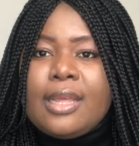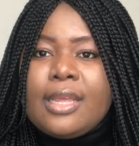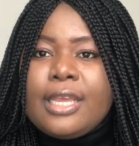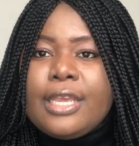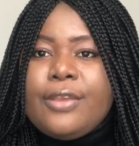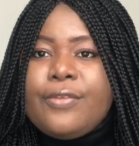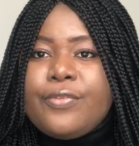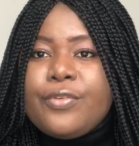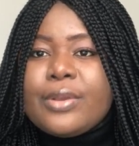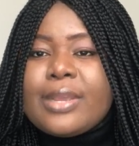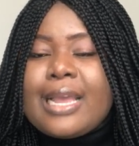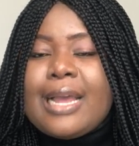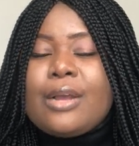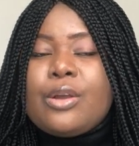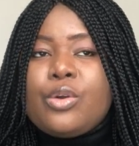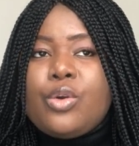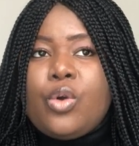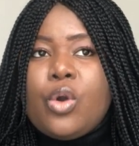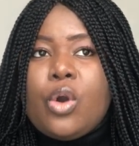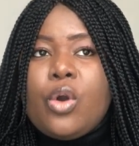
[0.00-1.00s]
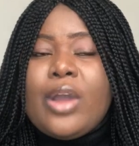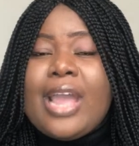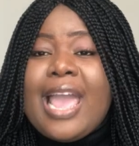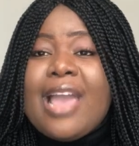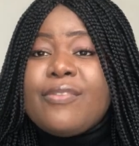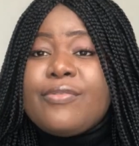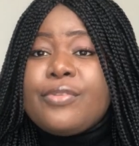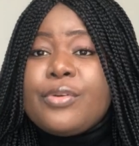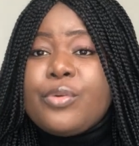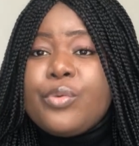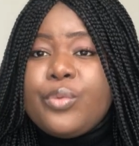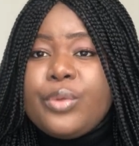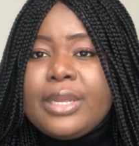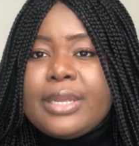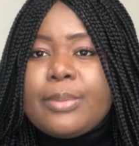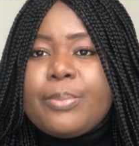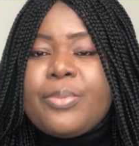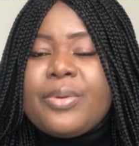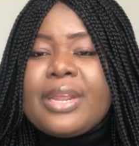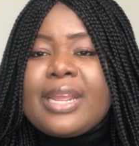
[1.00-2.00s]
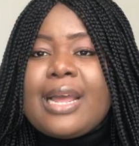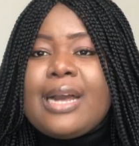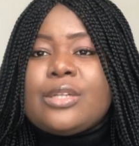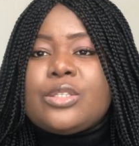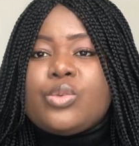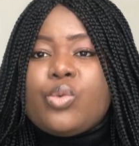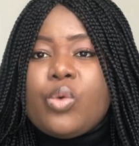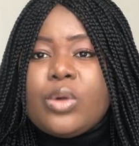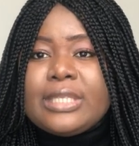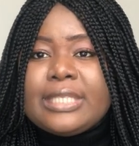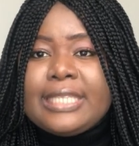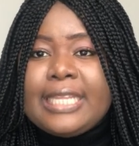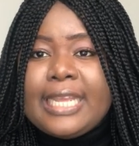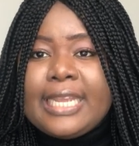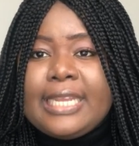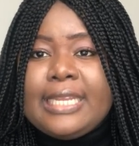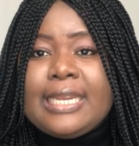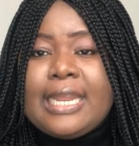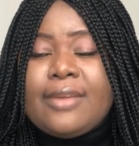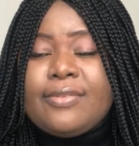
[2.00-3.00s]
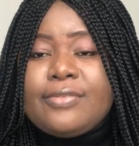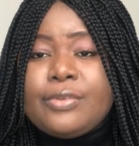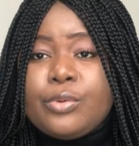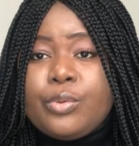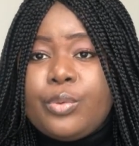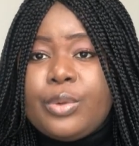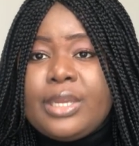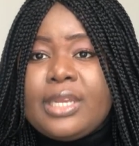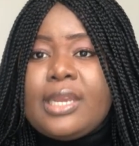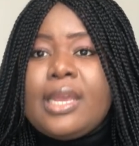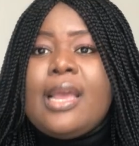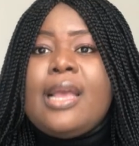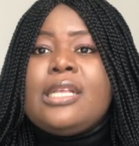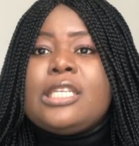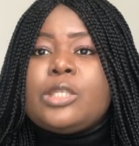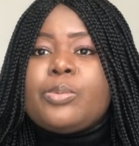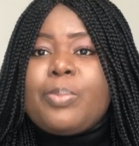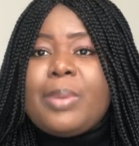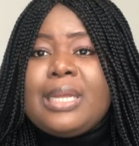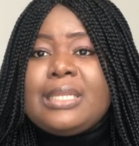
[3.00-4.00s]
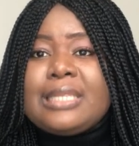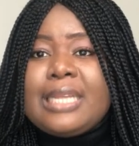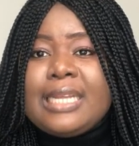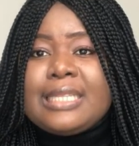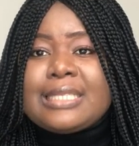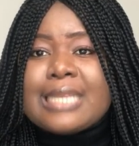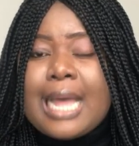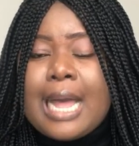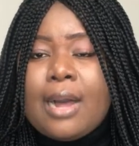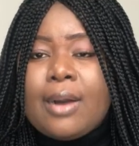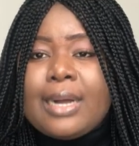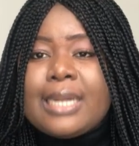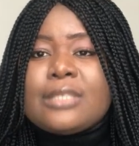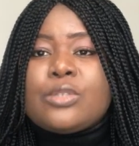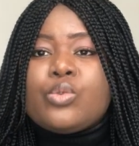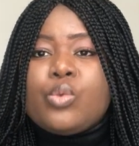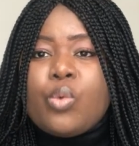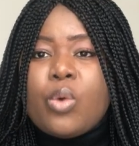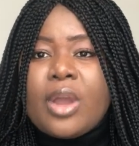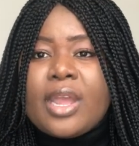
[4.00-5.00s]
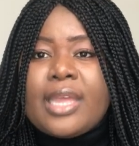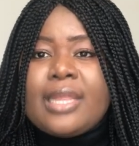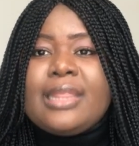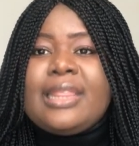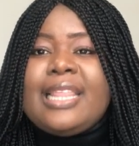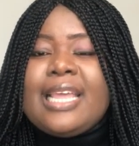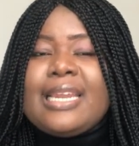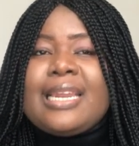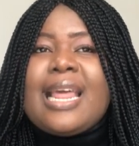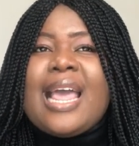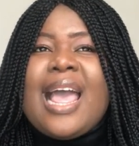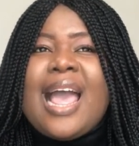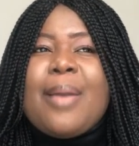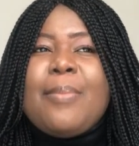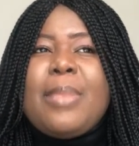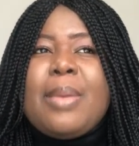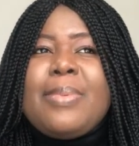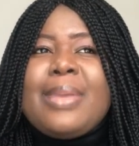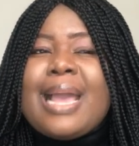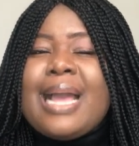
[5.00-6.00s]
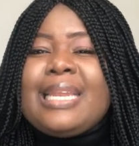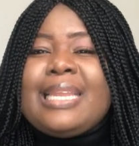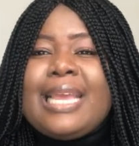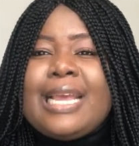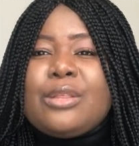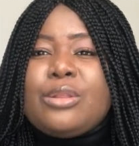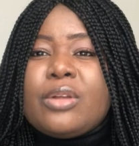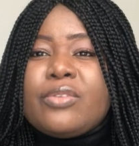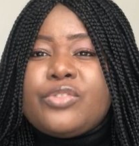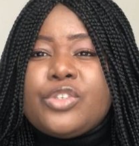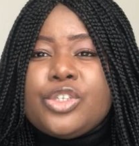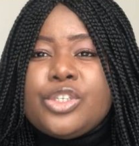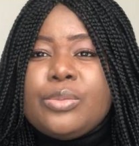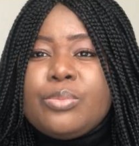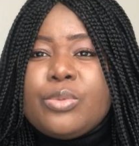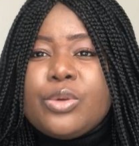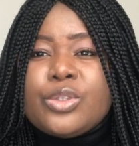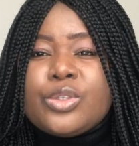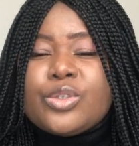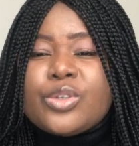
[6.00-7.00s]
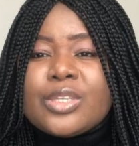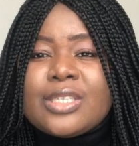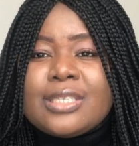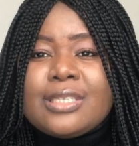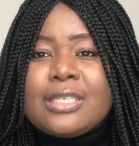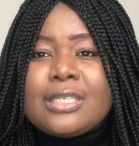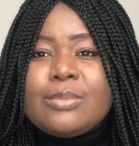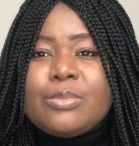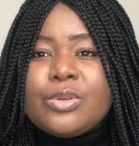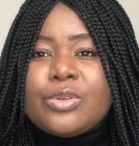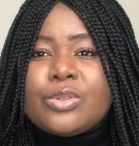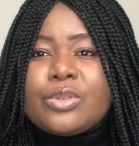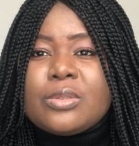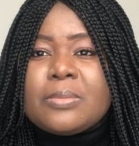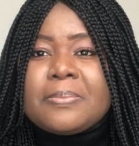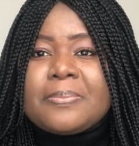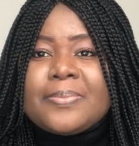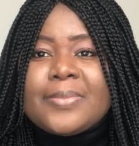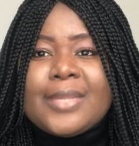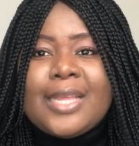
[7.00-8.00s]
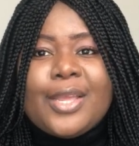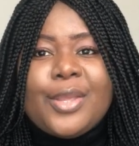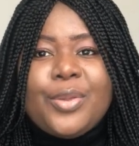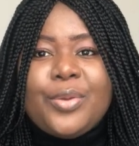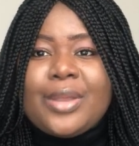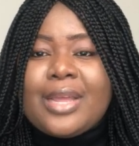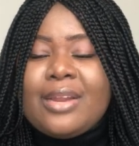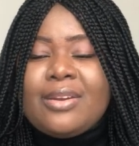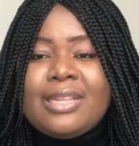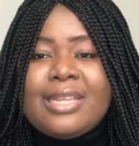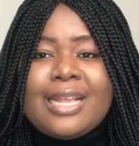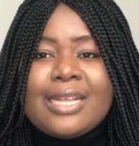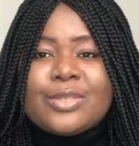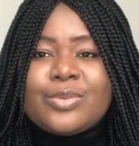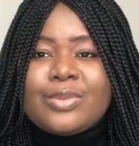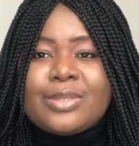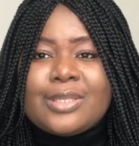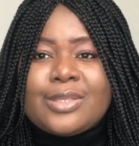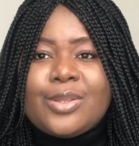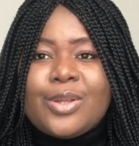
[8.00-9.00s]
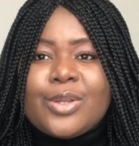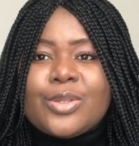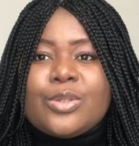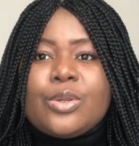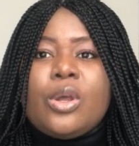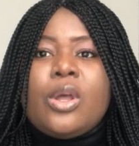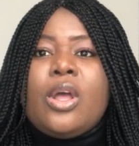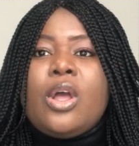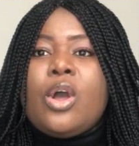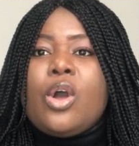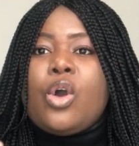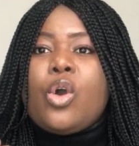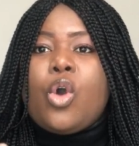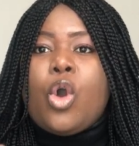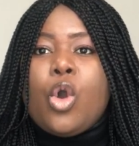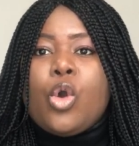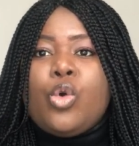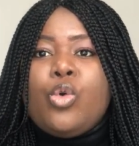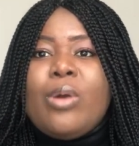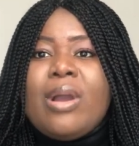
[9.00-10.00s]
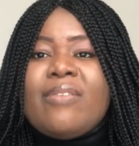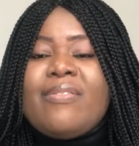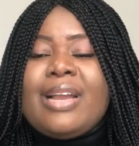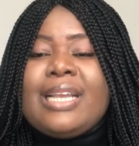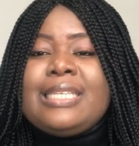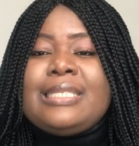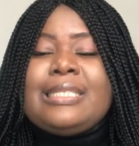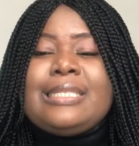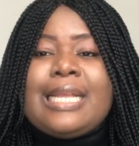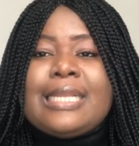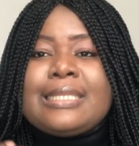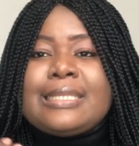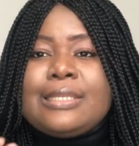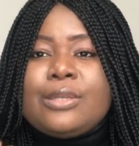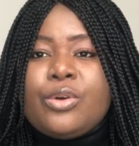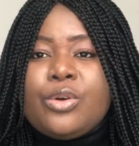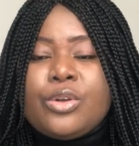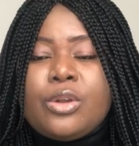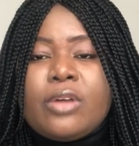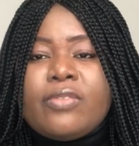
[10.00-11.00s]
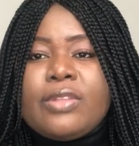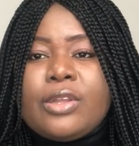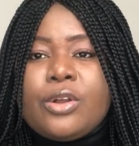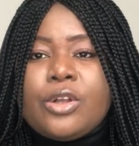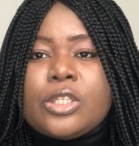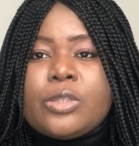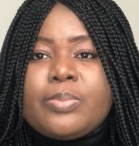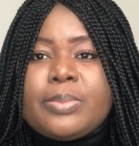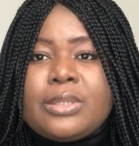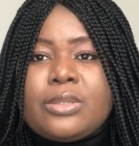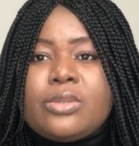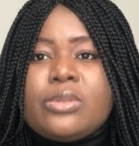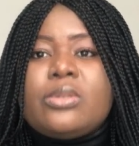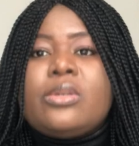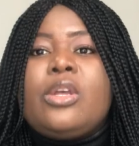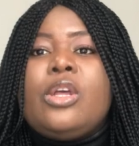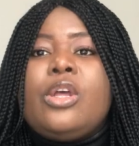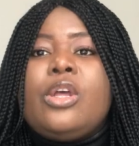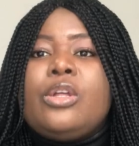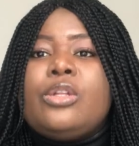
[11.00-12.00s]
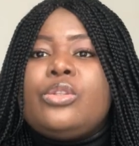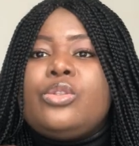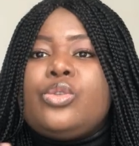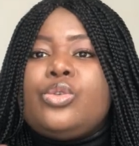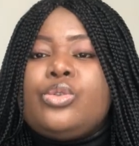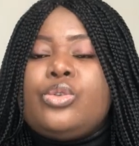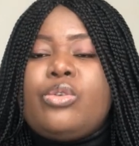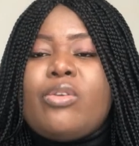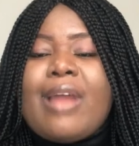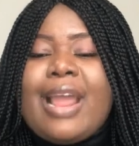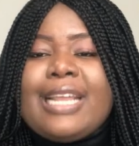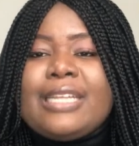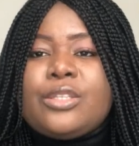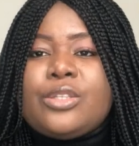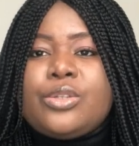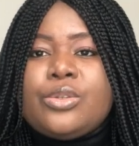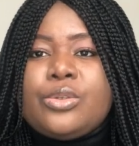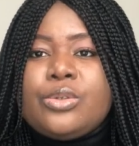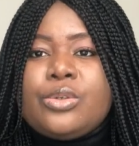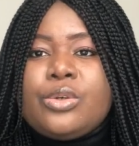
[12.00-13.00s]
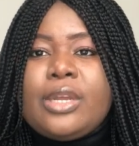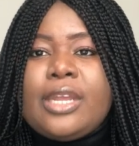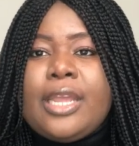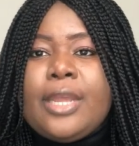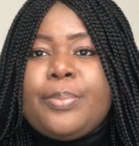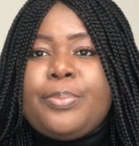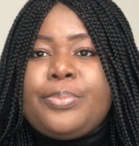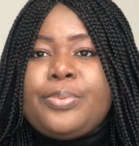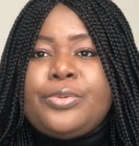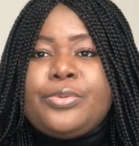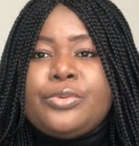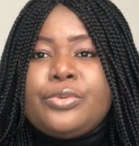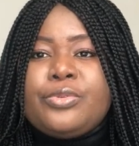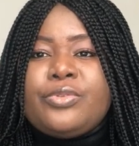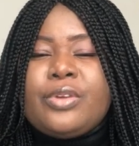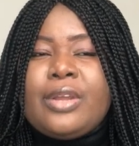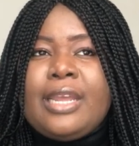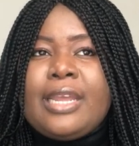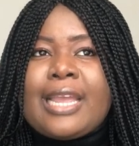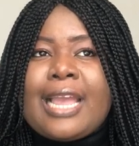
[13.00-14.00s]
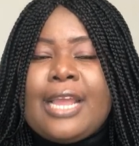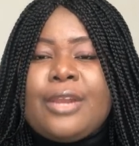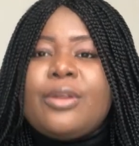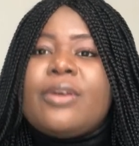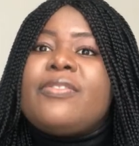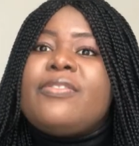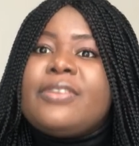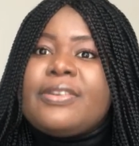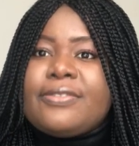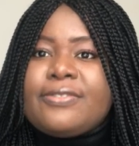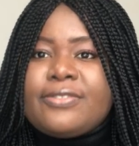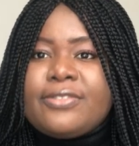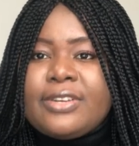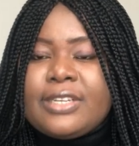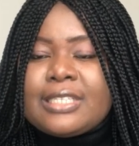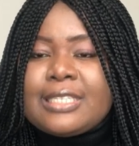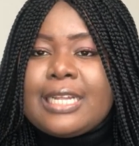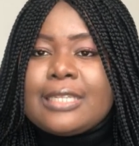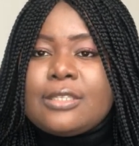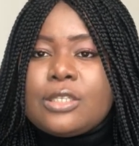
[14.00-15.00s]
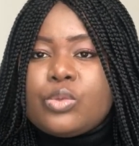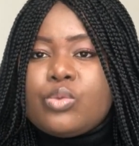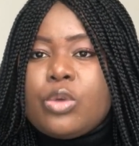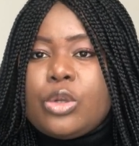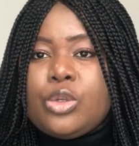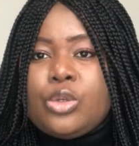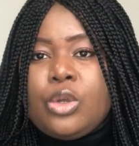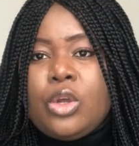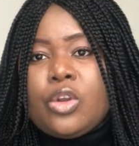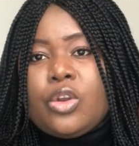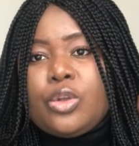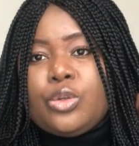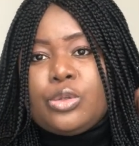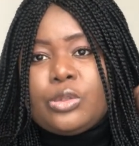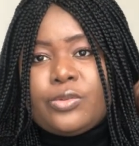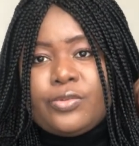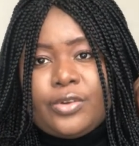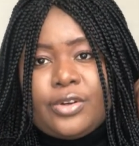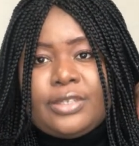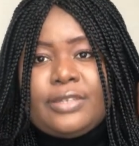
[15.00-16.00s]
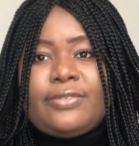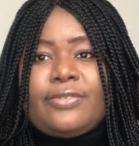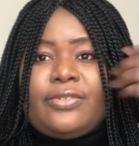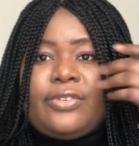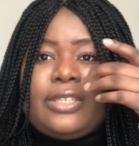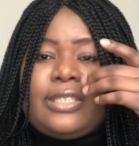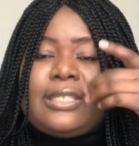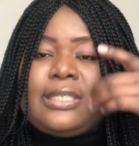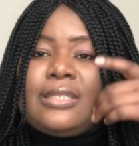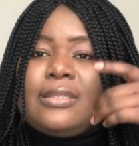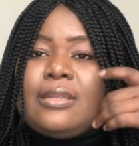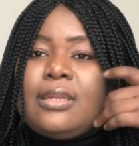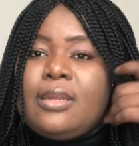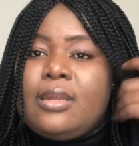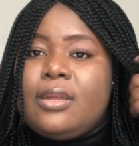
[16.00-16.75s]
If you can go every week, bring out one day in every week, spend 8 hours working, then maybe at the end of 3 months or 6 months, you can liaise with the doctor or whoever that's the owner of the hospital to write you a proof, a kind of reference. That is what you're going to use for referencing.